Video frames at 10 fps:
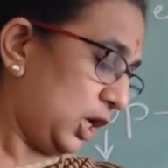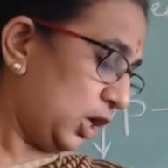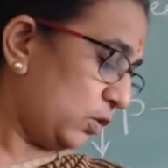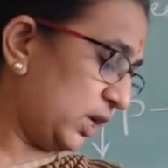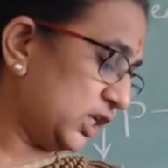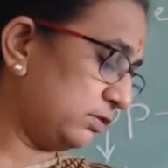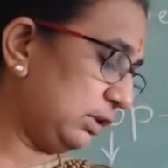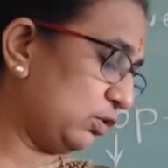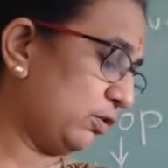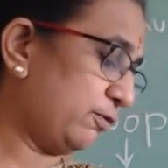Now next
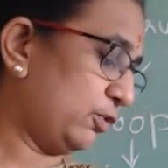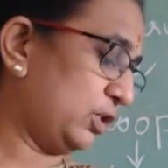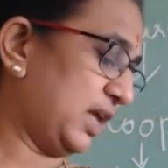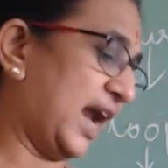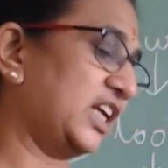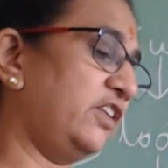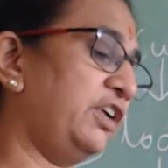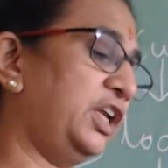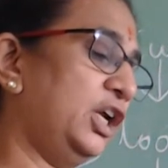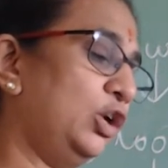we'll go for the
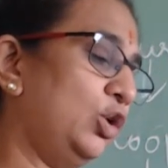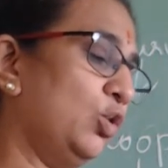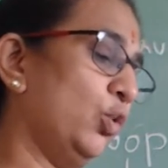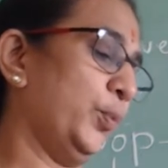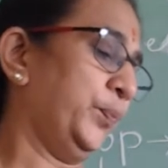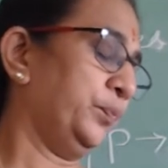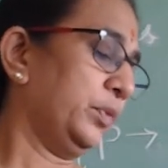activity 2.